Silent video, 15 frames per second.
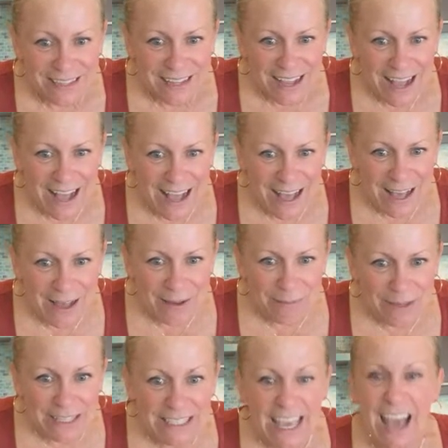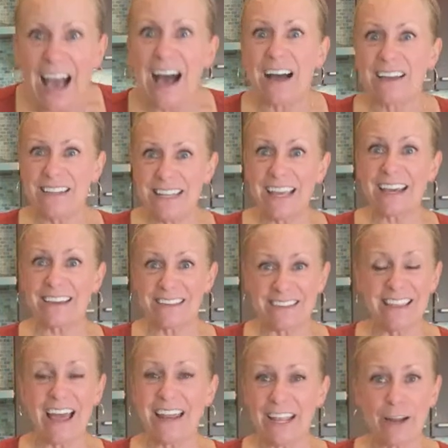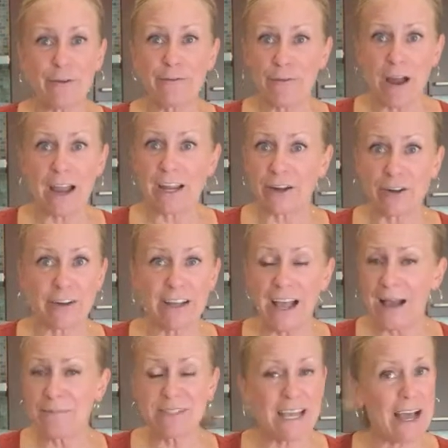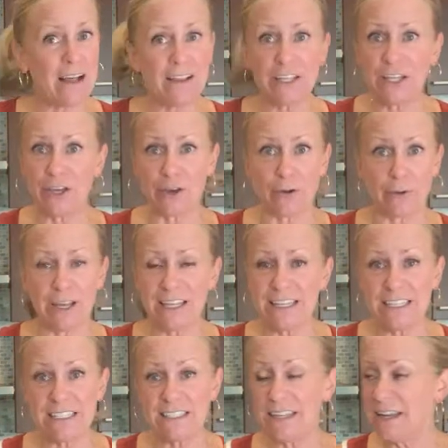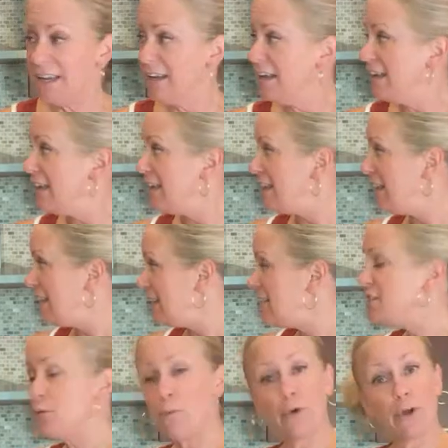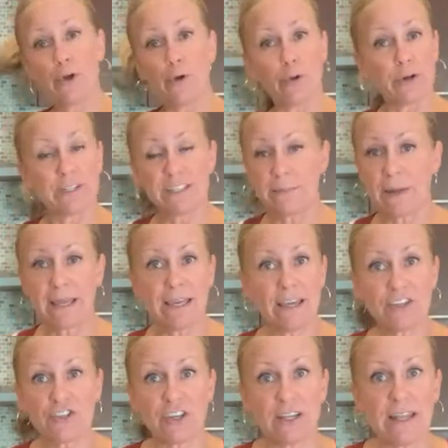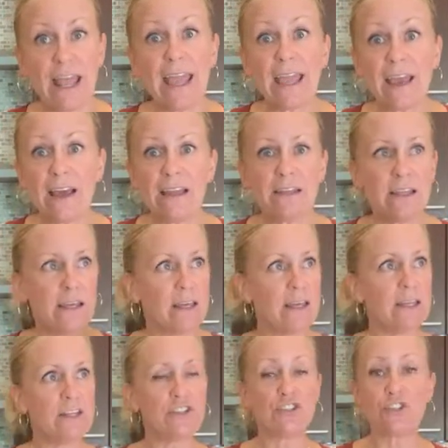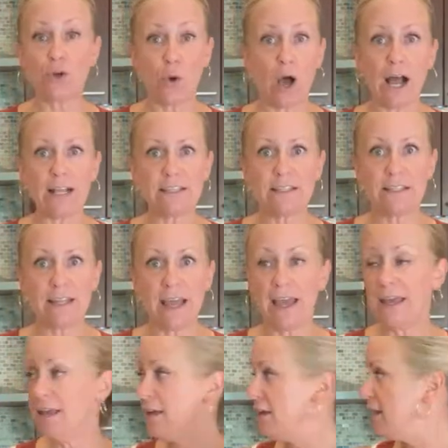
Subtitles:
Yeah, Nick, that air fryer, I'm telling you, it is a workhorse in my kitchen. And it is so hot today,